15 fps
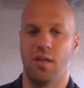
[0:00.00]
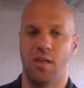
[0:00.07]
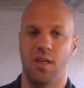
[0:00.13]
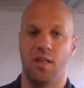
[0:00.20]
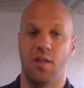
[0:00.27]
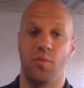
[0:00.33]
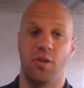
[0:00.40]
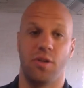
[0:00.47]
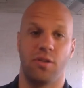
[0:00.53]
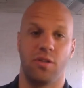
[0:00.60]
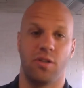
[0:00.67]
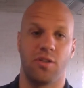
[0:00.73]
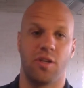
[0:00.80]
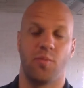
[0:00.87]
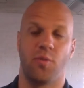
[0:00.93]
in the middle of
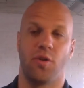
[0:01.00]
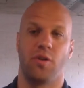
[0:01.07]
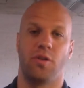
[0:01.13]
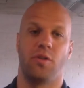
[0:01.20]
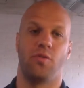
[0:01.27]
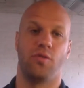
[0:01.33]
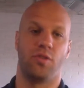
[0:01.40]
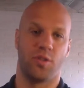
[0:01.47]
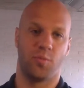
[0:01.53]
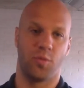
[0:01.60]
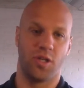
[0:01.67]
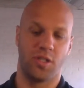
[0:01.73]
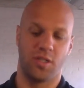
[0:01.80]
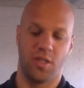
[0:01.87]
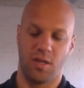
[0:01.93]
the summer or the
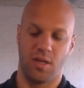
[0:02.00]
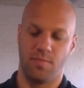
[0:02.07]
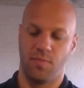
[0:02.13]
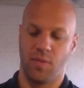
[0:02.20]
springtime,